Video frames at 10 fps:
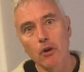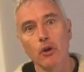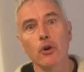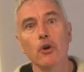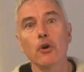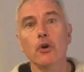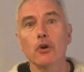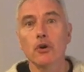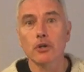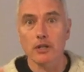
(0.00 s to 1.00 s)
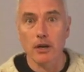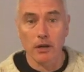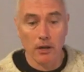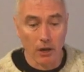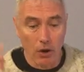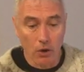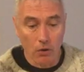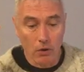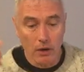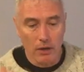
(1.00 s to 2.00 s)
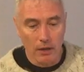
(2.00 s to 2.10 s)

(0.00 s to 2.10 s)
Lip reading: Looks alow.